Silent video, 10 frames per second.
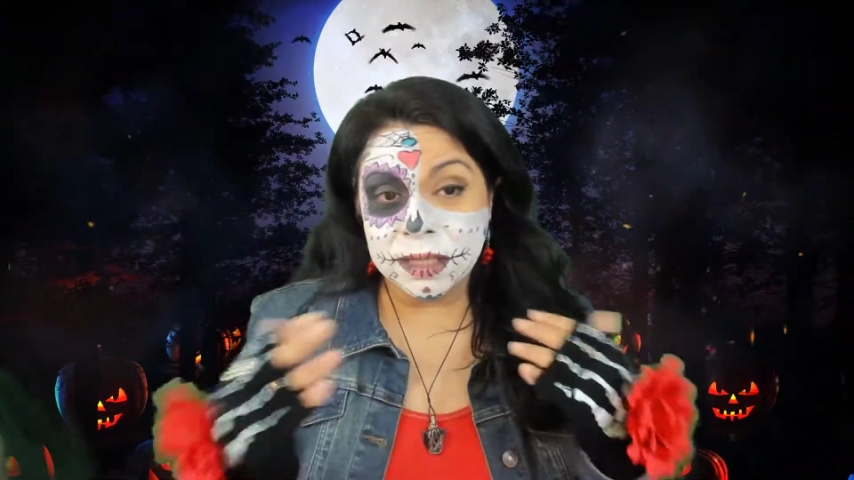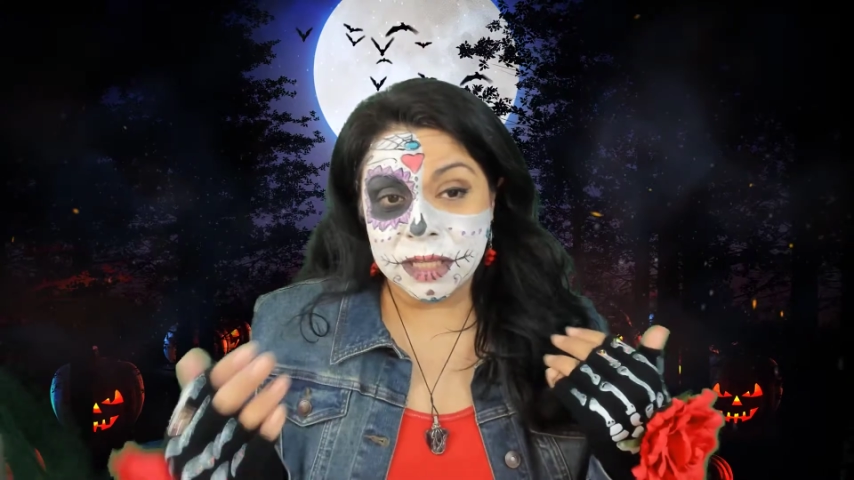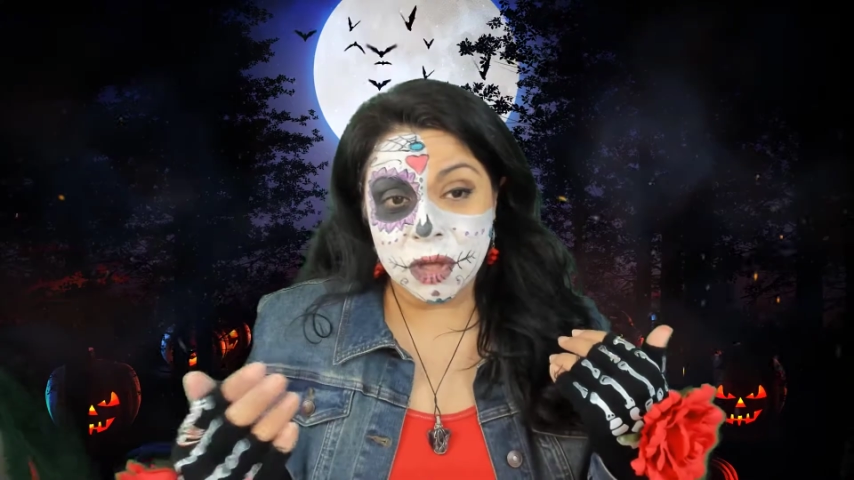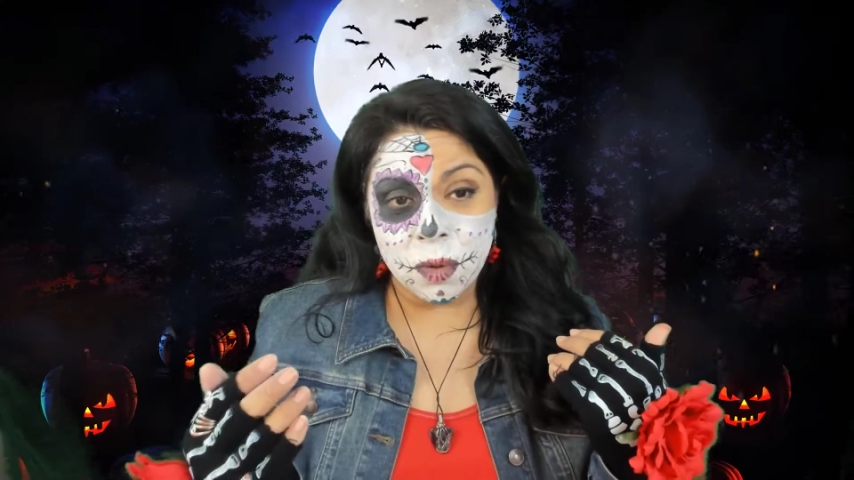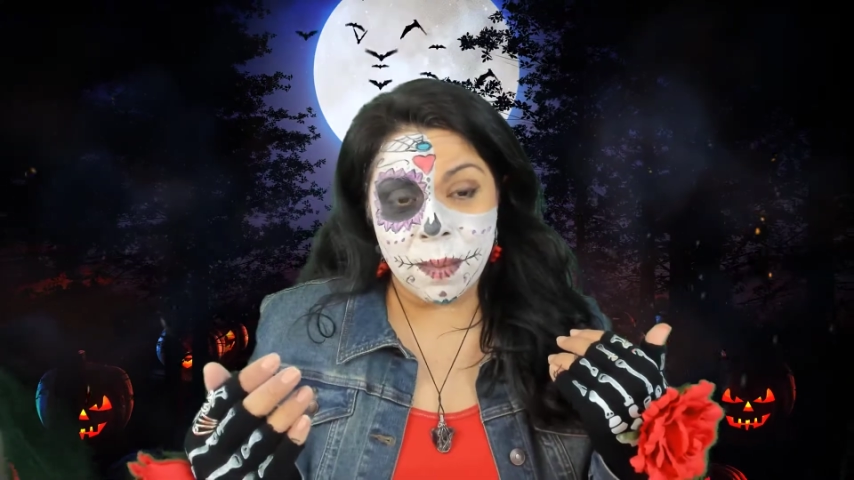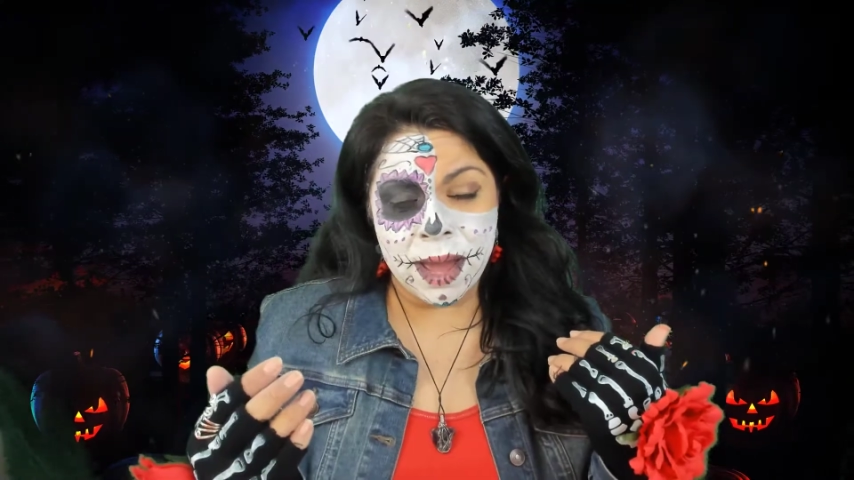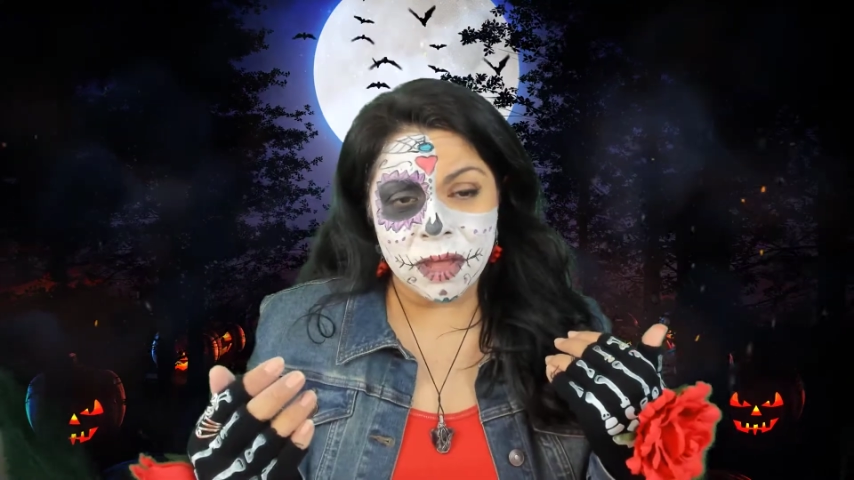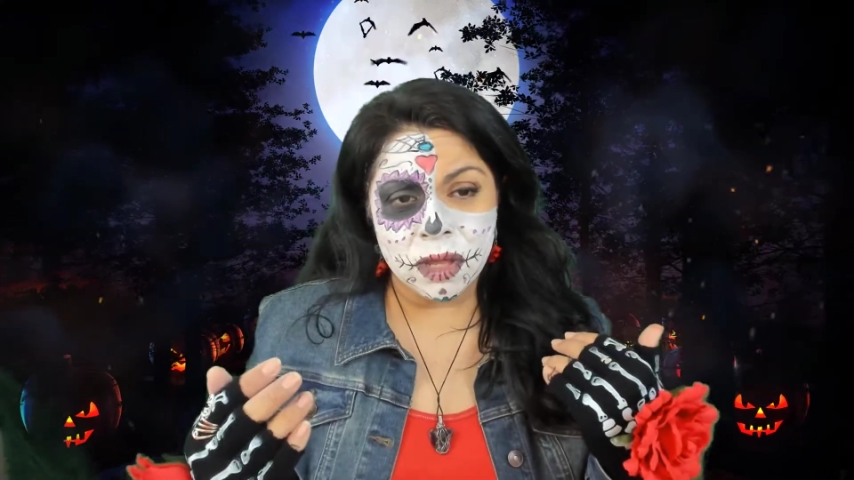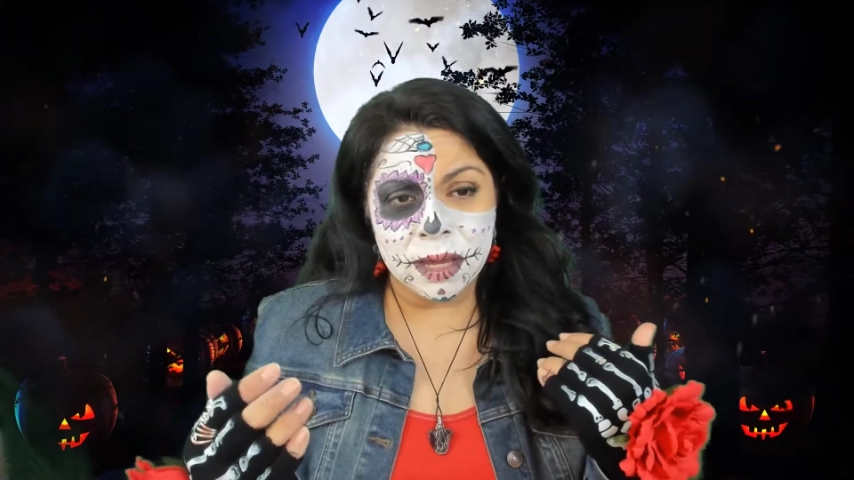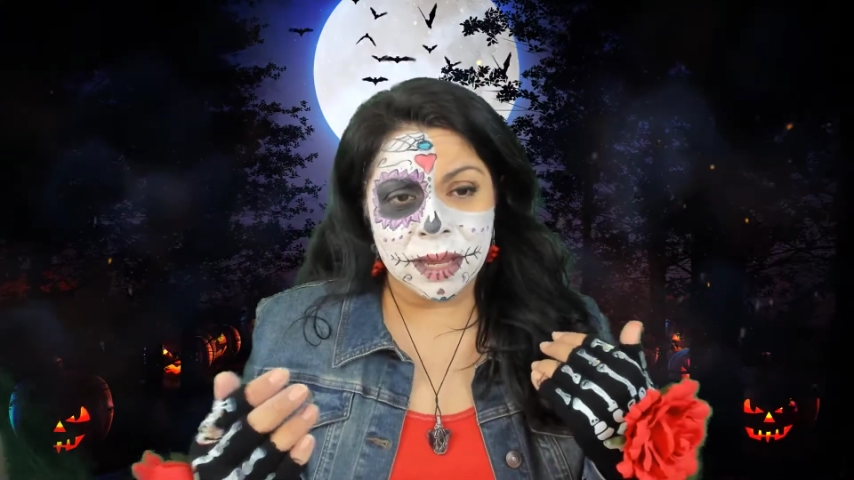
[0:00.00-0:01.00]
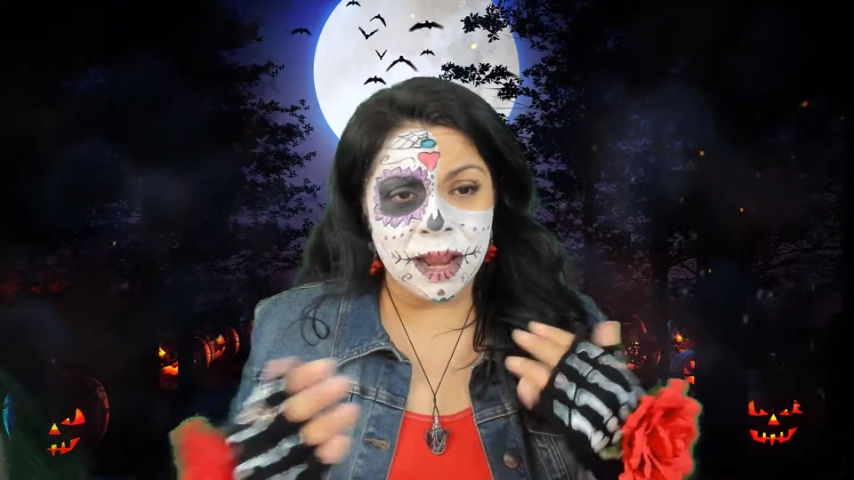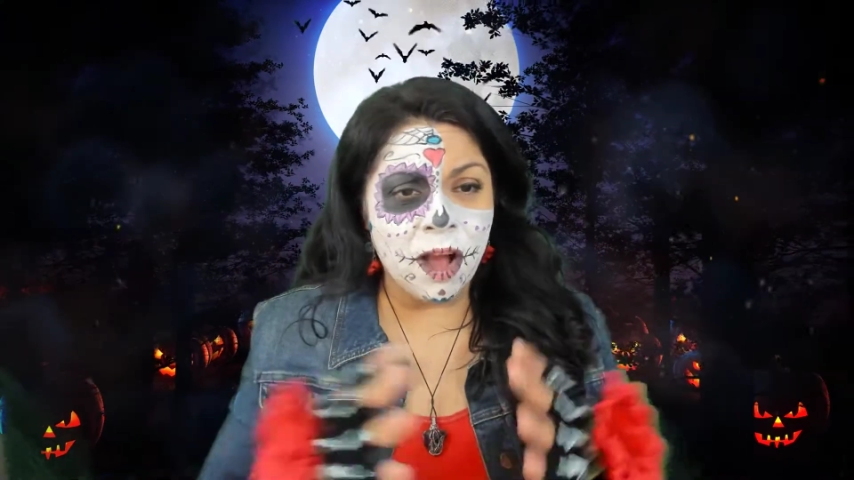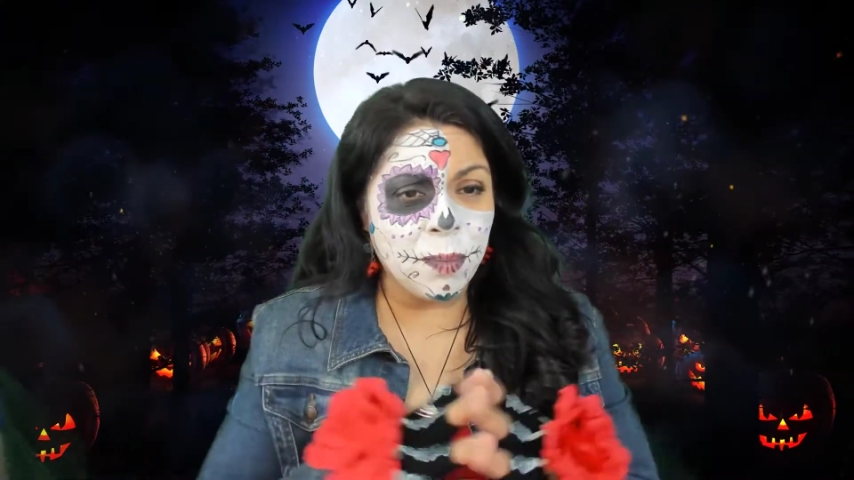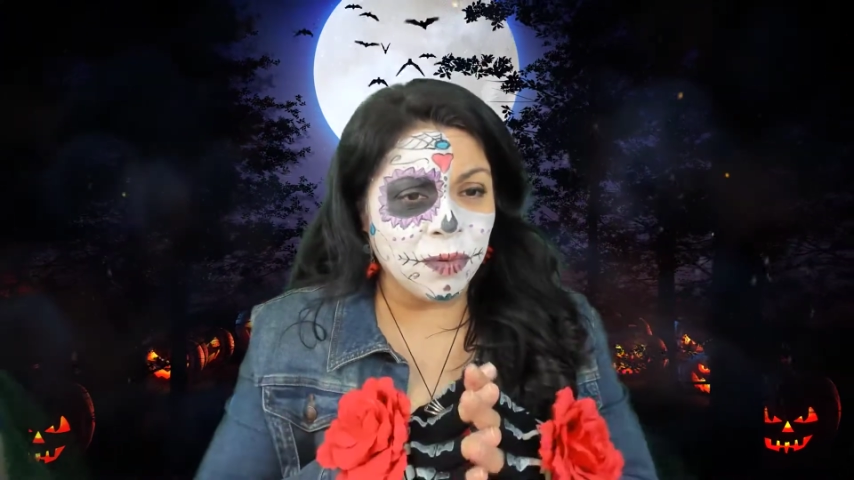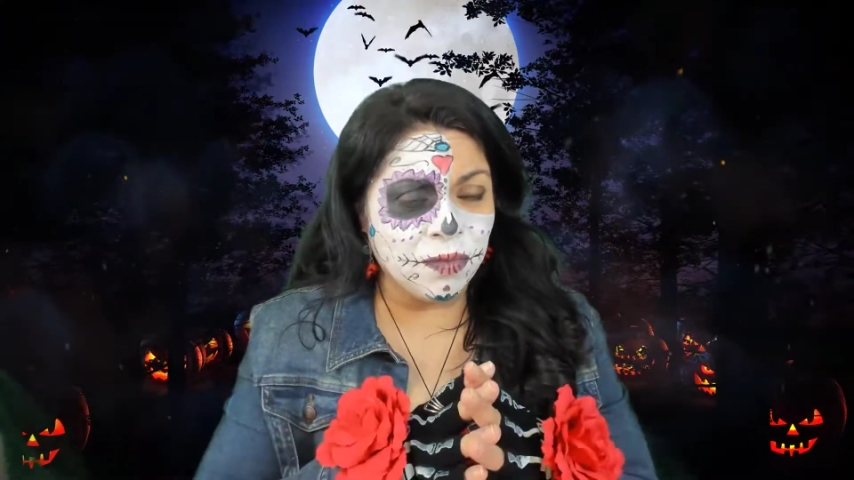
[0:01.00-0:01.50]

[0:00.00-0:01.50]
to teach her magic and help